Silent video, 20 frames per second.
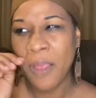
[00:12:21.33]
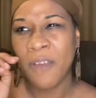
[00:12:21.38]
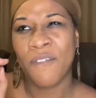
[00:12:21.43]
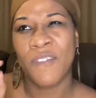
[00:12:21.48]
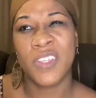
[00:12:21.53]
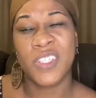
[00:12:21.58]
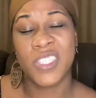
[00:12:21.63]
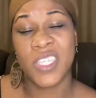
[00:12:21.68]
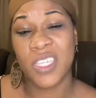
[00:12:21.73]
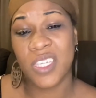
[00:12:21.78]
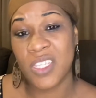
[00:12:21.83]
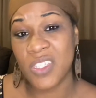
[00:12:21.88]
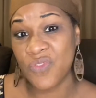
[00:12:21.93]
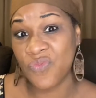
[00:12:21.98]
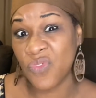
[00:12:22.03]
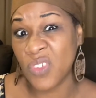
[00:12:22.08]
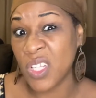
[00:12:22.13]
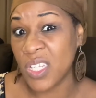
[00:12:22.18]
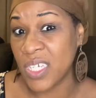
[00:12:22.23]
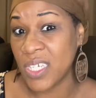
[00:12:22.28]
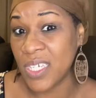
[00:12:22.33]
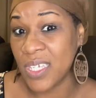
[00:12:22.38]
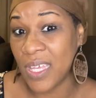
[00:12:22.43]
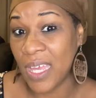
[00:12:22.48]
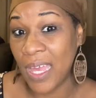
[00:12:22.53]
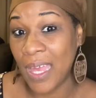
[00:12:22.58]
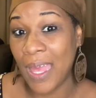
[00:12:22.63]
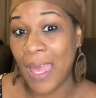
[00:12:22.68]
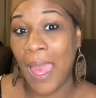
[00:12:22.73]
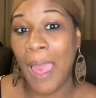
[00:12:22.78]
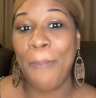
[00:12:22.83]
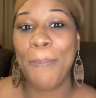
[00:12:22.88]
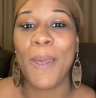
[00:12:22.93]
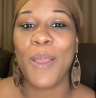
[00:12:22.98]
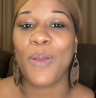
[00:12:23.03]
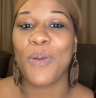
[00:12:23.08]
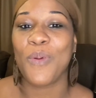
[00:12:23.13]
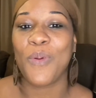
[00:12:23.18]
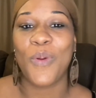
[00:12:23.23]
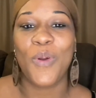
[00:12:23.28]
Virginia's really, I'm not
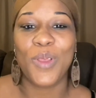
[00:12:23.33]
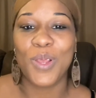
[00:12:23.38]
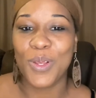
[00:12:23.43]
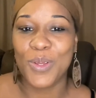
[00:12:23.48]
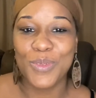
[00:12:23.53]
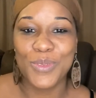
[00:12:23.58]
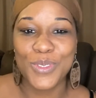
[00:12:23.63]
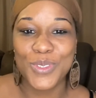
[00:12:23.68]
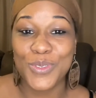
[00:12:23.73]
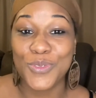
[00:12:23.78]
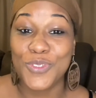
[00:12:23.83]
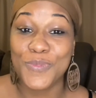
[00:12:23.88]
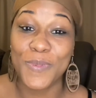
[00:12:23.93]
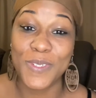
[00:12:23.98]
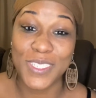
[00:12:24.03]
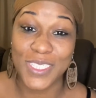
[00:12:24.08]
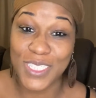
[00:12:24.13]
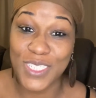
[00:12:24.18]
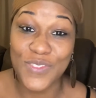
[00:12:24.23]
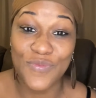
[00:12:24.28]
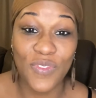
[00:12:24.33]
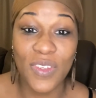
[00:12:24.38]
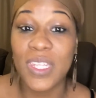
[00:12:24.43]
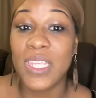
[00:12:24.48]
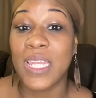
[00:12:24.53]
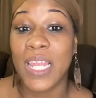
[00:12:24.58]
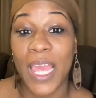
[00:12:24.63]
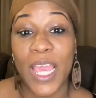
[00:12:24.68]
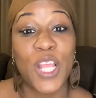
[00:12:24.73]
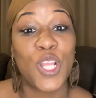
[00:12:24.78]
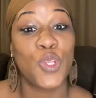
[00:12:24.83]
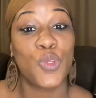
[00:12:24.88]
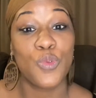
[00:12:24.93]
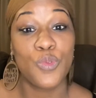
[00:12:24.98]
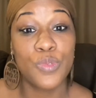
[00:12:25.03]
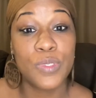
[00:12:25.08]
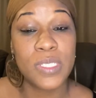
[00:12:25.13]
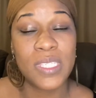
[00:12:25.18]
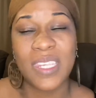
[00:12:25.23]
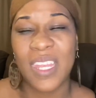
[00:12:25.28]
going to call her loose juice, but she's really like
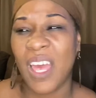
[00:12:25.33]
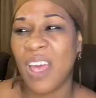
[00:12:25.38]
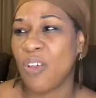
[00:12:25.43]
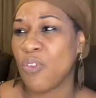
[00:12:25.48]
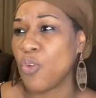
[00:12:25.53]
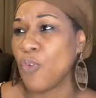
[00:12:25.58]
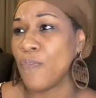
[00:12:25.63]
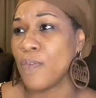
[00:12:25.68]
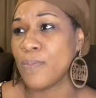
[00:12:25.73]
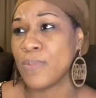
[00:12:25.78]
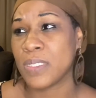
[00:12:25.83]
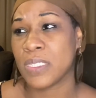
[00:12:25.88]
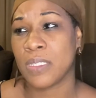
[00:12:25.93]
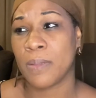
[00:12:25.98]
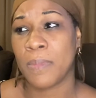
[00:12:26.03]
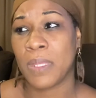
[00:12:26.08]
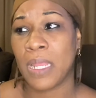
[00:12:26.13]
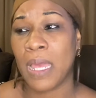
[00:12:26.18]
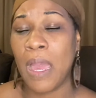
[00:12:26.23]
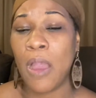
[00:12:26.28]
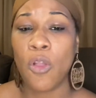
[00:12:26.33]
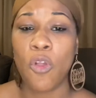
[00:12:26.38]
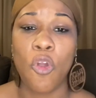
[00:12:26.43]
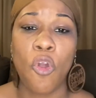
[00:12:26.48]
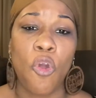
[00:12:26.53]
loose. And I don't know if it was some of the alcohol,